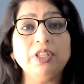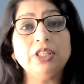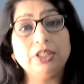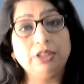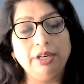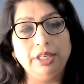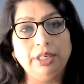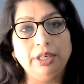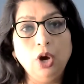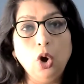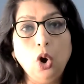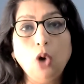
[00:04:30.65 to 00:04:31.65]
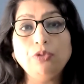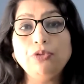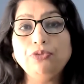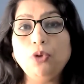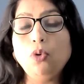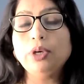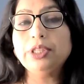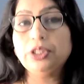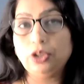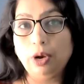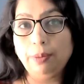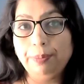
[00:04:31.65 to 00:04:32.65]
study of a
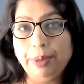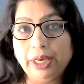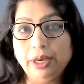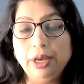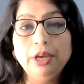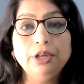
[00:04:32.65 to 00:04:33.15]
focused topic